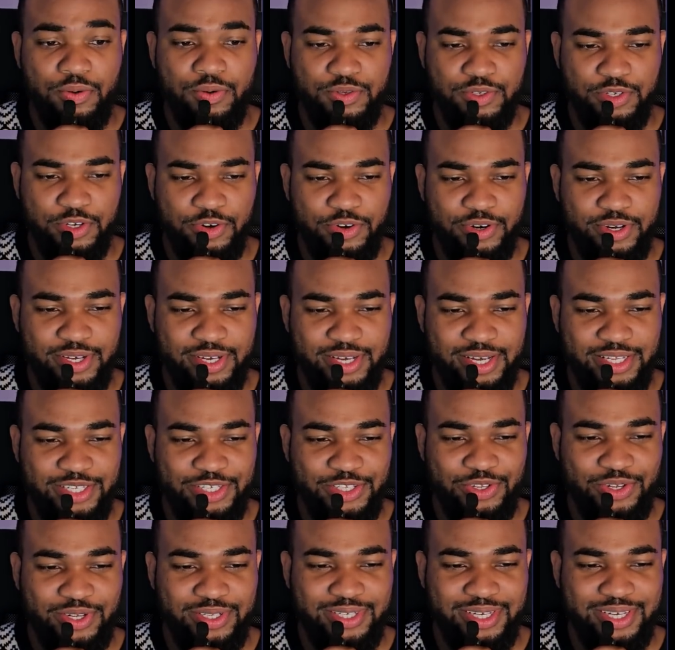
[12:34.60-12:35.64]
sorry.
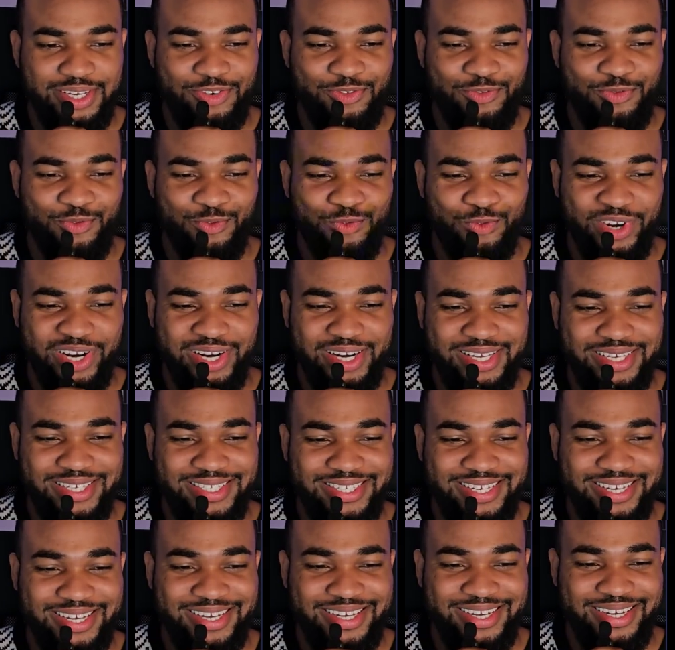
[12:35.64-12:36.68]
It's not in
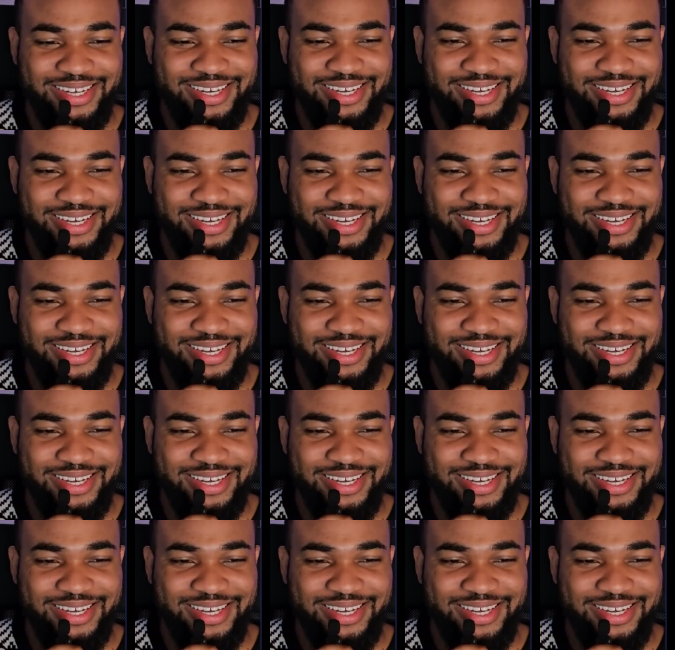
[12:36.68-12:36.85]
realistic.